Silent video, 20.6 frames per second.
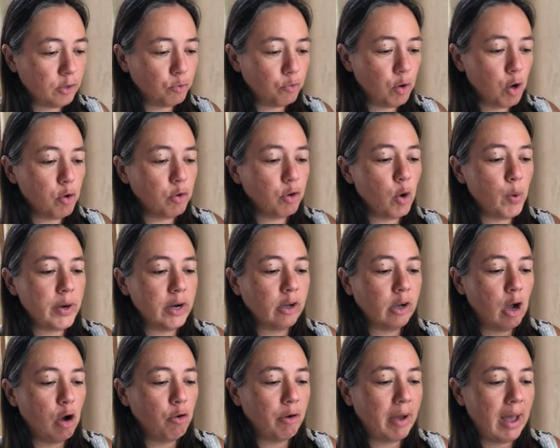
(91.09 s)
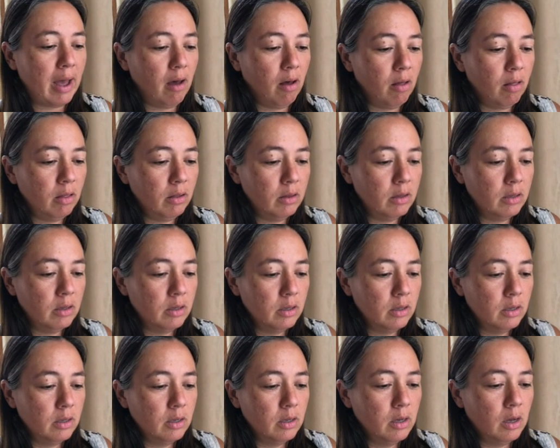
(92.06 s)
This road going to Caucel,
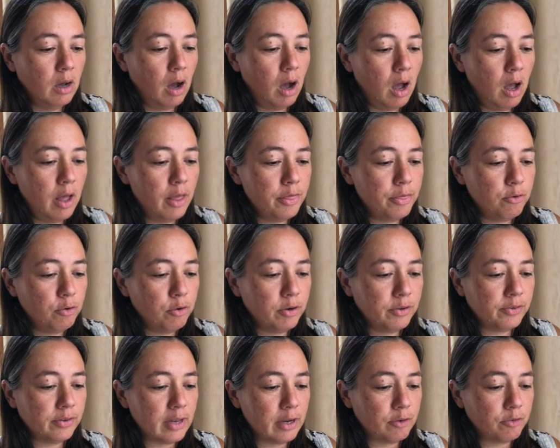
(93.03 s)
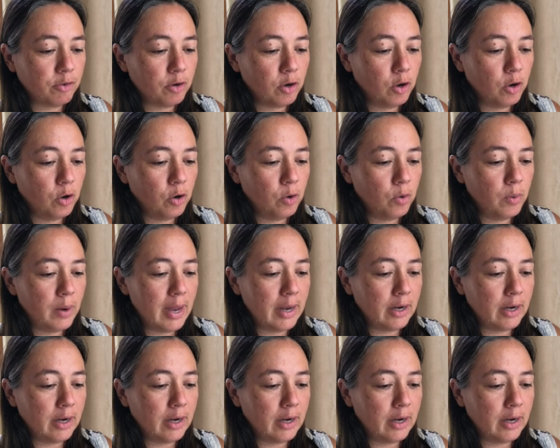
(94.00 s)
on through to Centro,